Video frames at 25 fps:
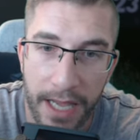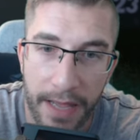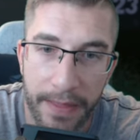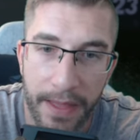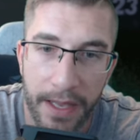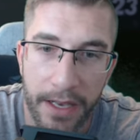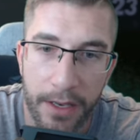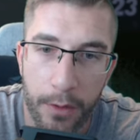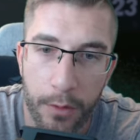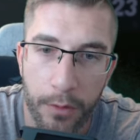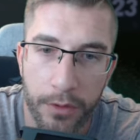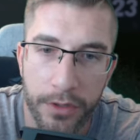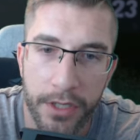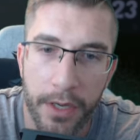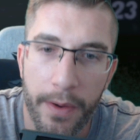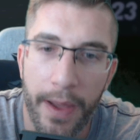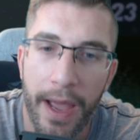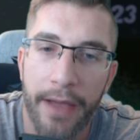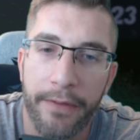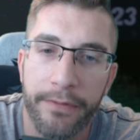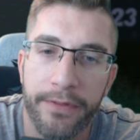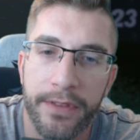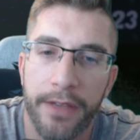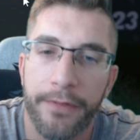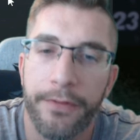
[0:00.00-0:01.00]
And then you also
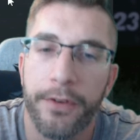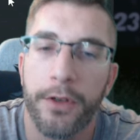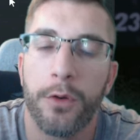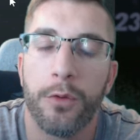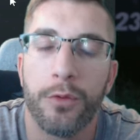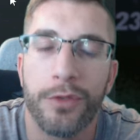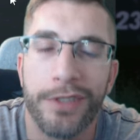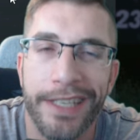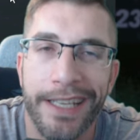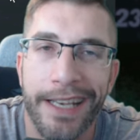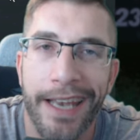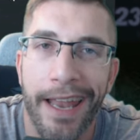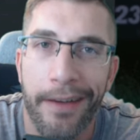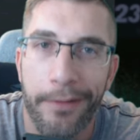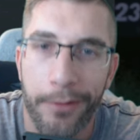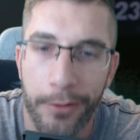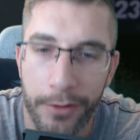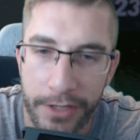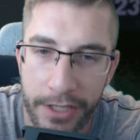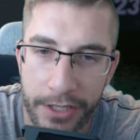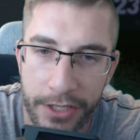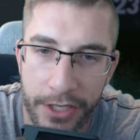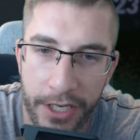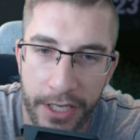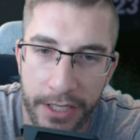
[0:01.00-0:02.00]
have difficulty
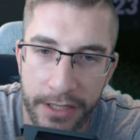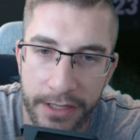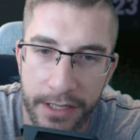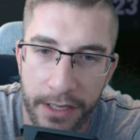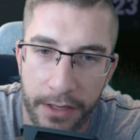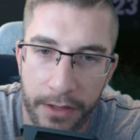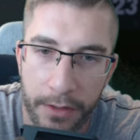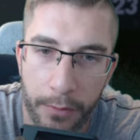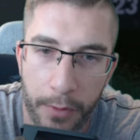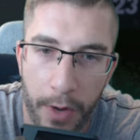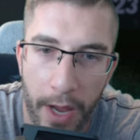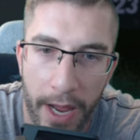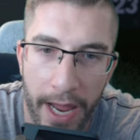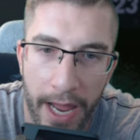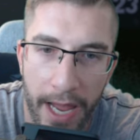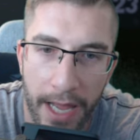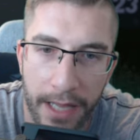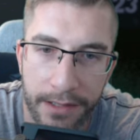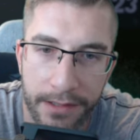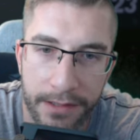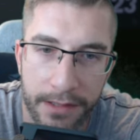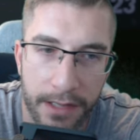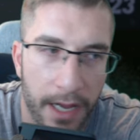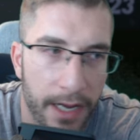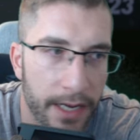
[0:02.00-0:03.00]
levels, as you can see on the right
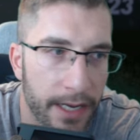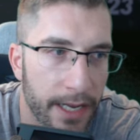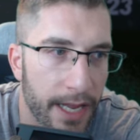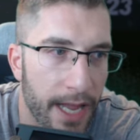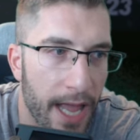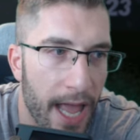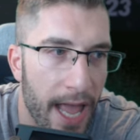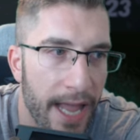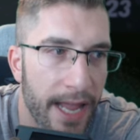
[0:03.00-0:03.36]
hand side here,